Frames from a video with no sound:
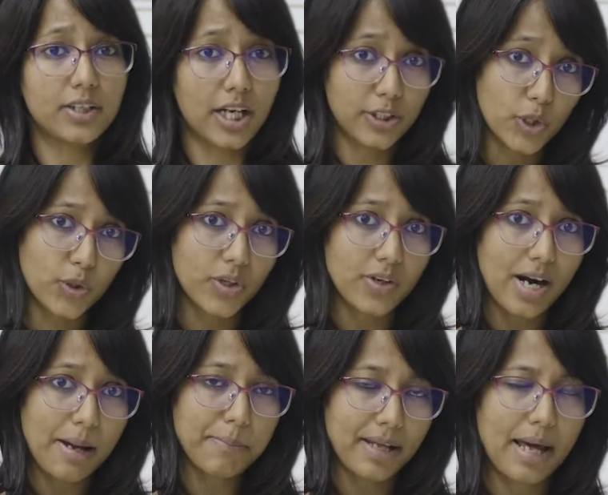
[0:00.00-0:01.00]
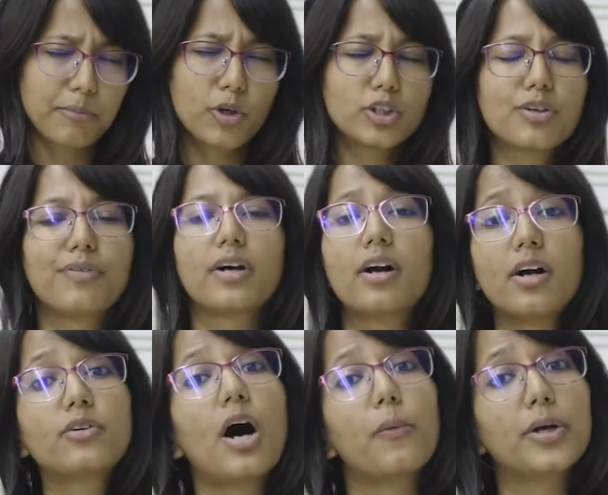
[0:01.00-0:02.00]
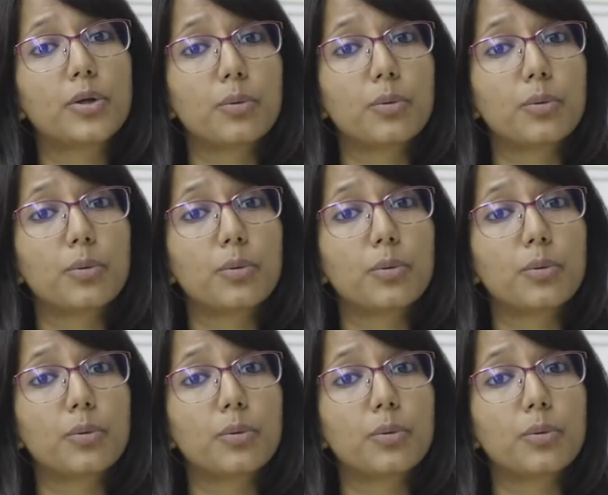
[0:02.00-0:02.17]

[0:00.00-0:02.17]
a donor app, and I'm going to figure out how it